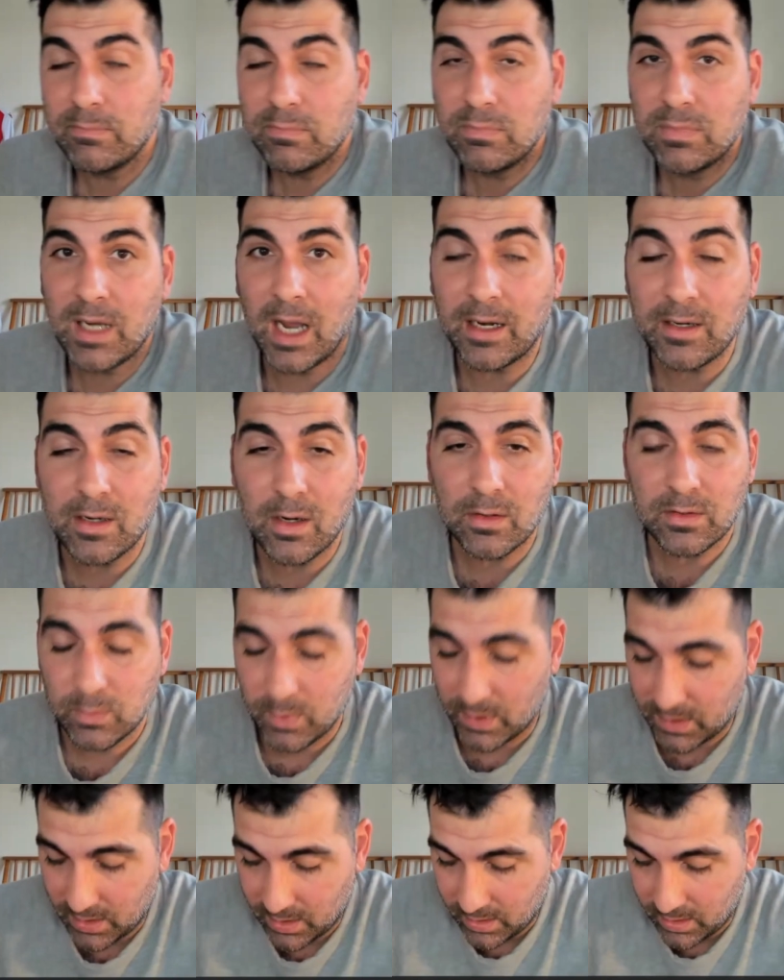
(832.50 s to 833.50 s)
God knows,
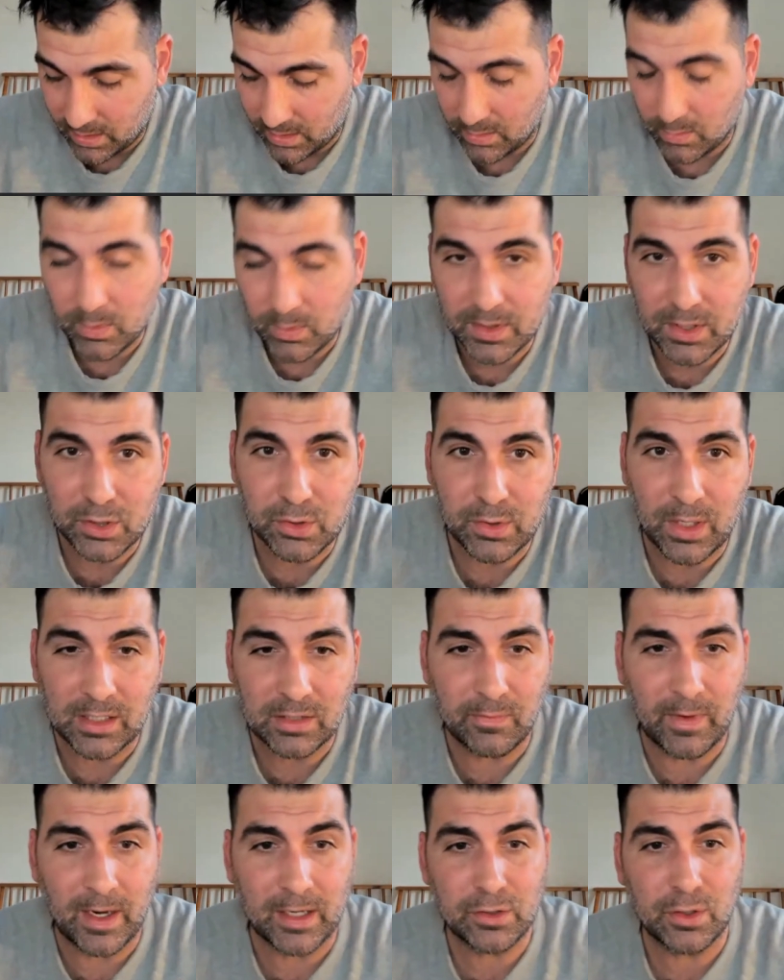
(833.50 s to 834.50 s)
with a stress
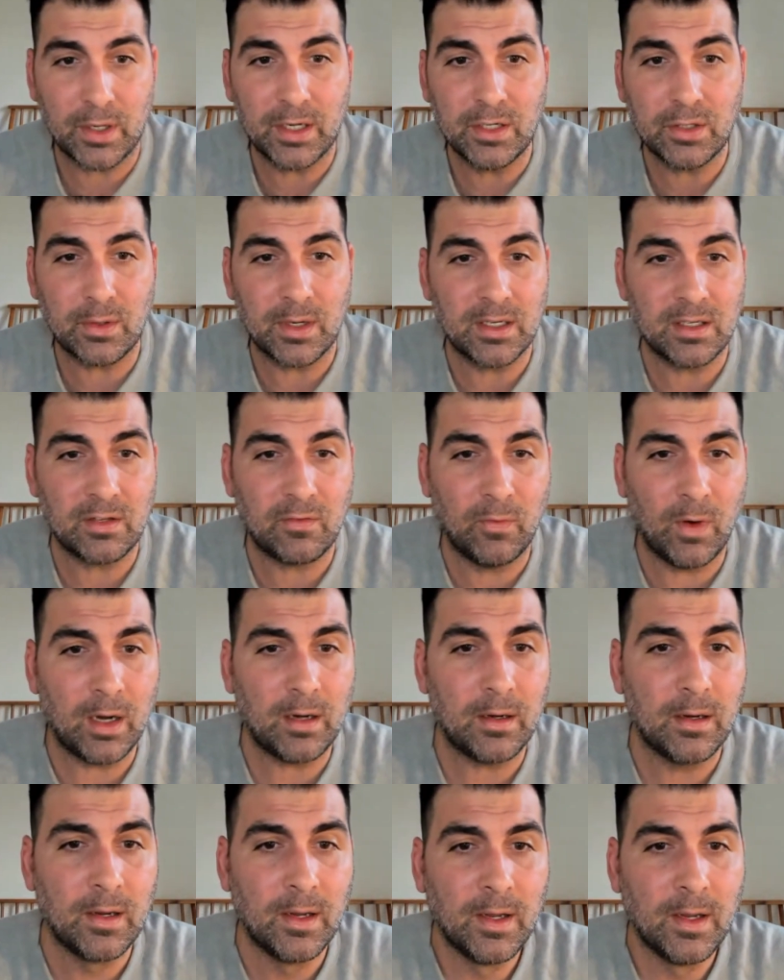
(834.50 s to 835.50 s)
fracture injury in his
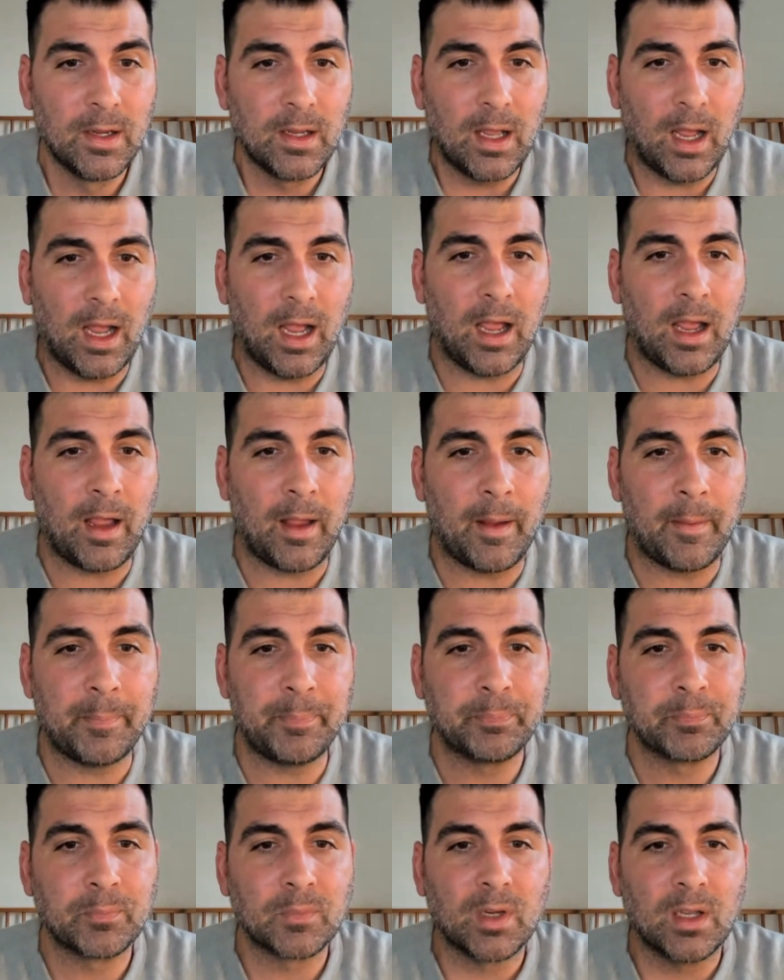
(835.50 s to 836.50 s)
foot,
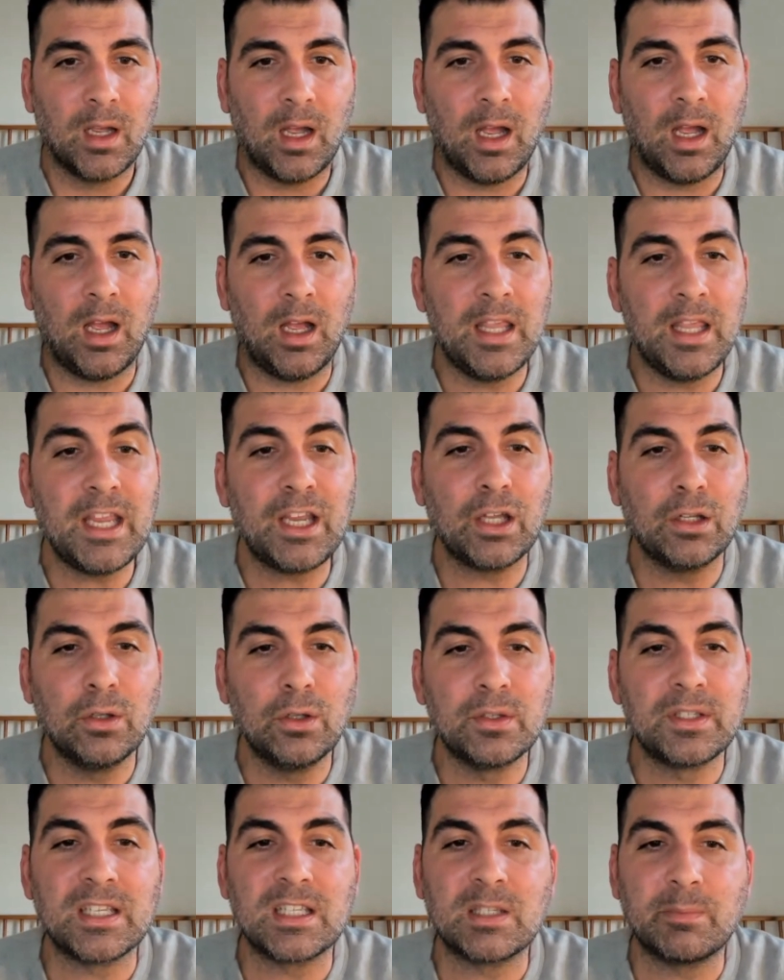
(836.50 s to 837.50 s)
he could
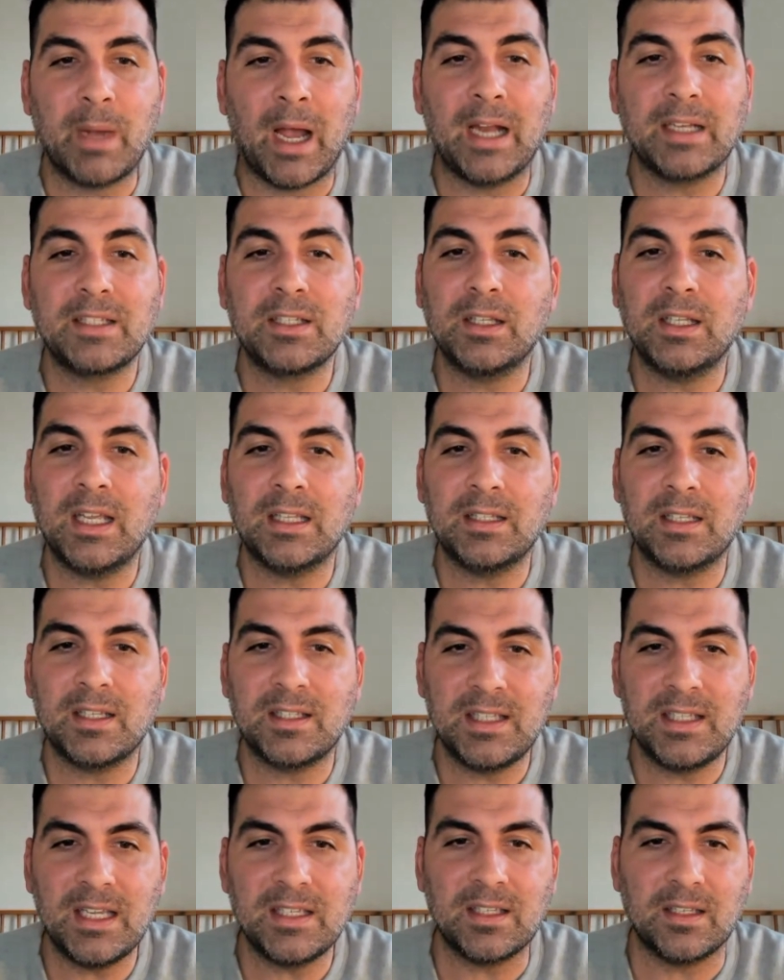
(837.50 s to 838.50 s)
lose his spot till the end of the
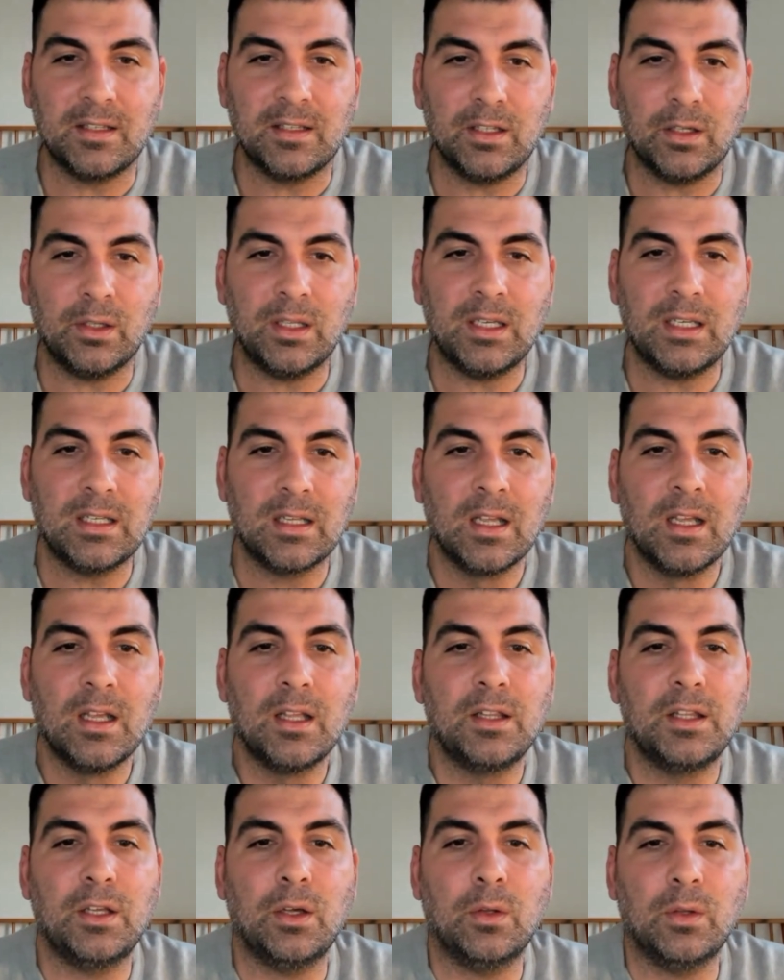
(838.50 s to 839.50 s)
season.
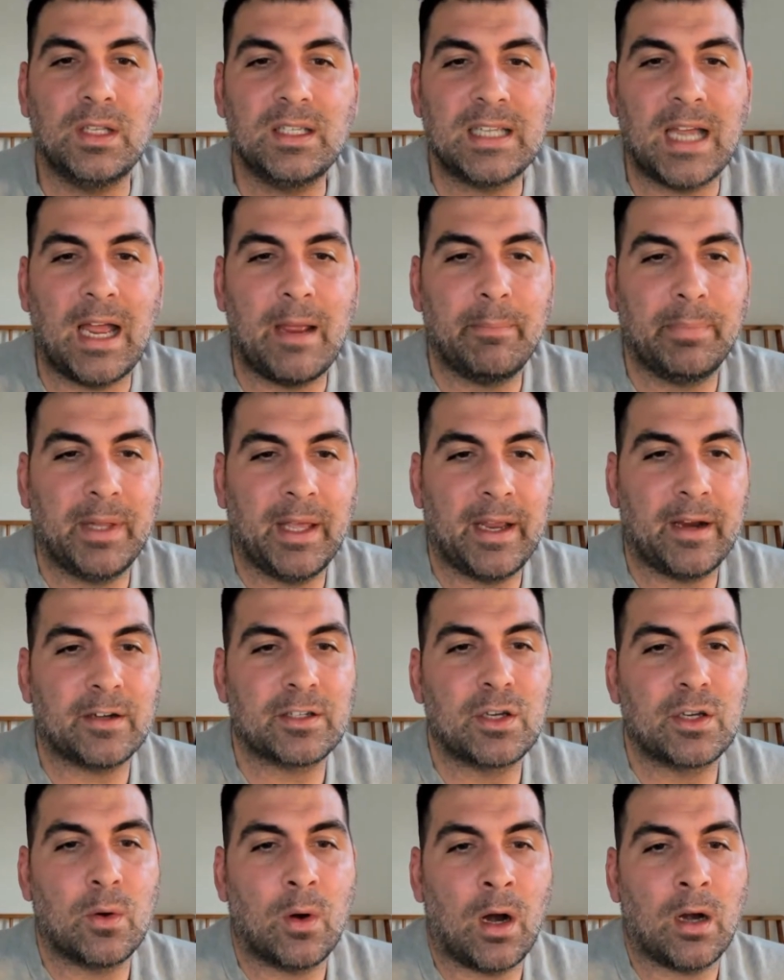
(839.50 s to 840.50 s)
The only time
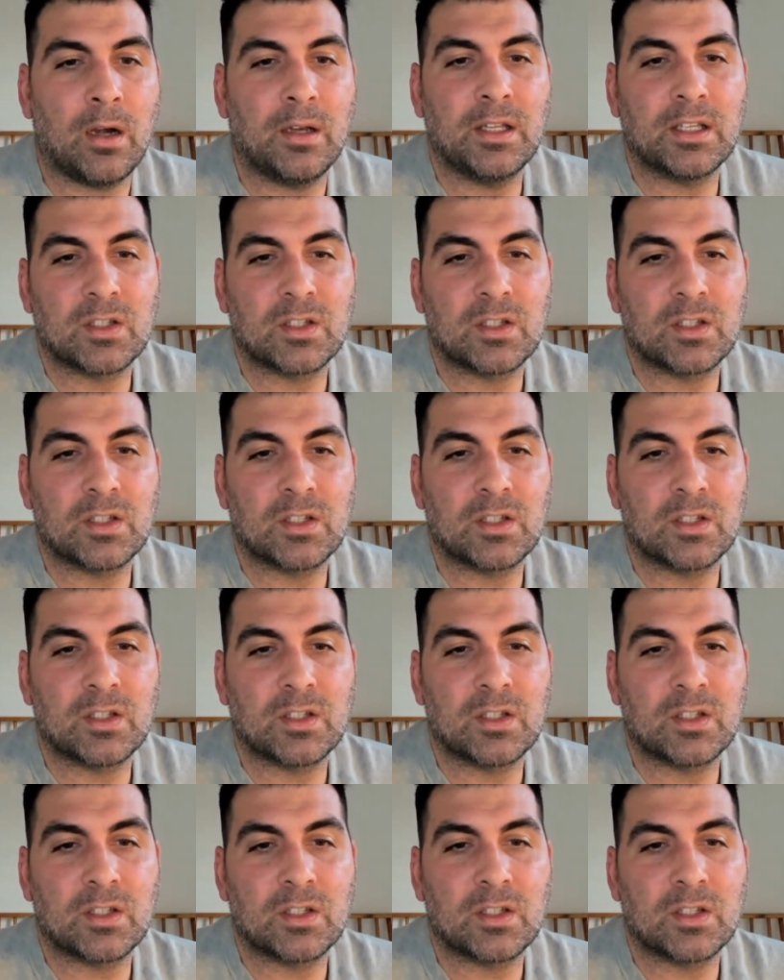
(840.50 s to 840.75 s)
players who aren't in the